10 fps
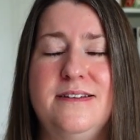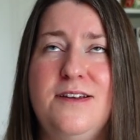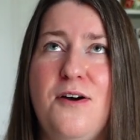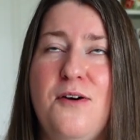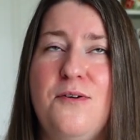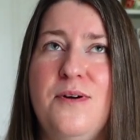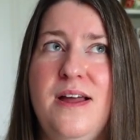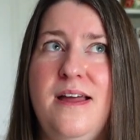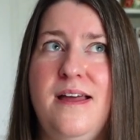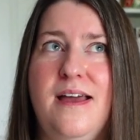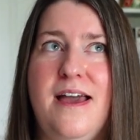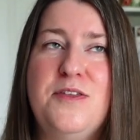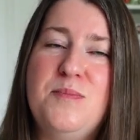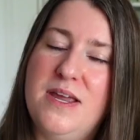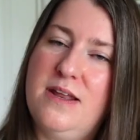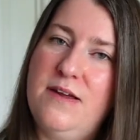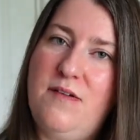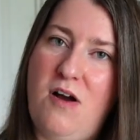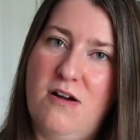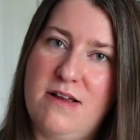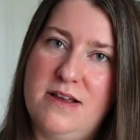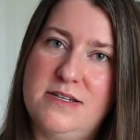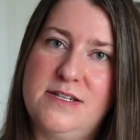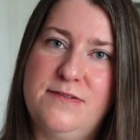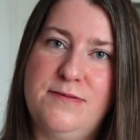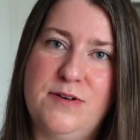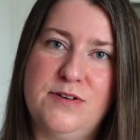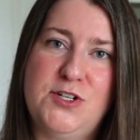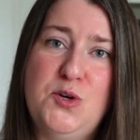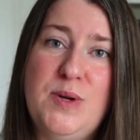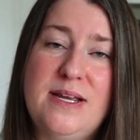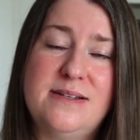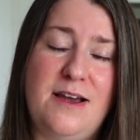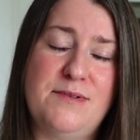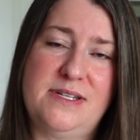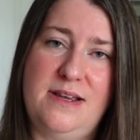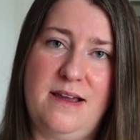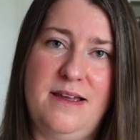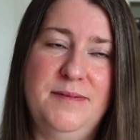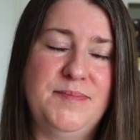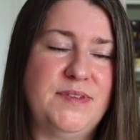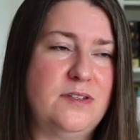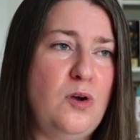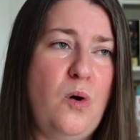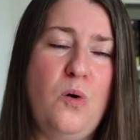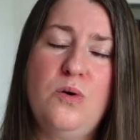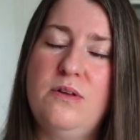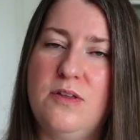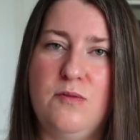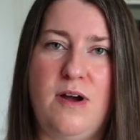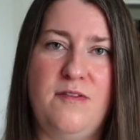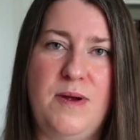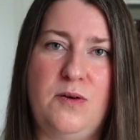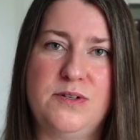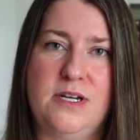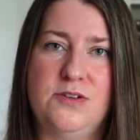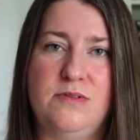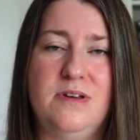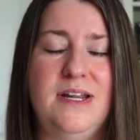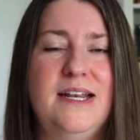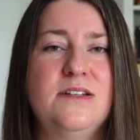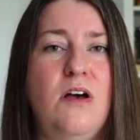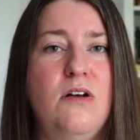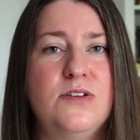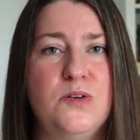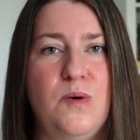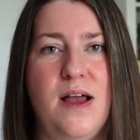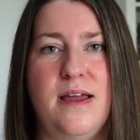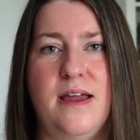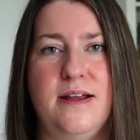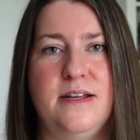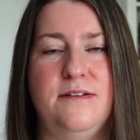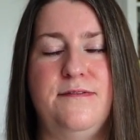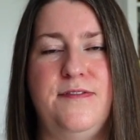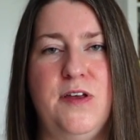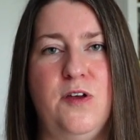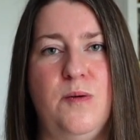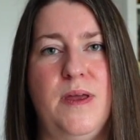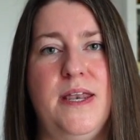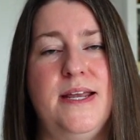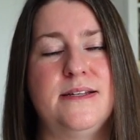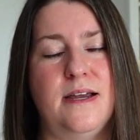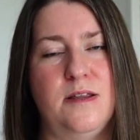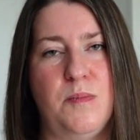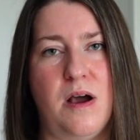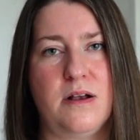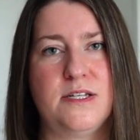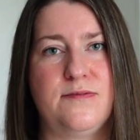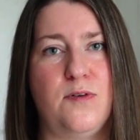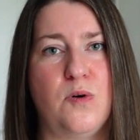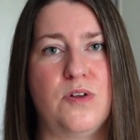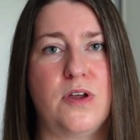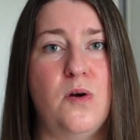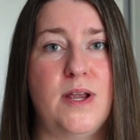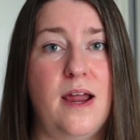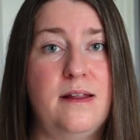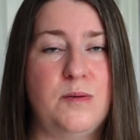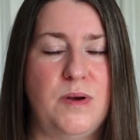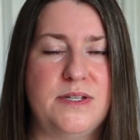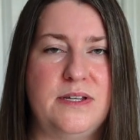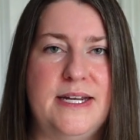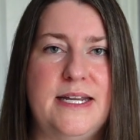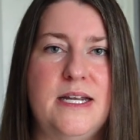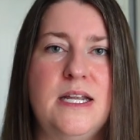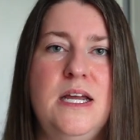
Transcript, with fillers: So at the beginning of August for two weeks, I was sick. Totally threw off my whole schedule. It is also why I didn't film an inside the box for the Coney Island puzzle I did.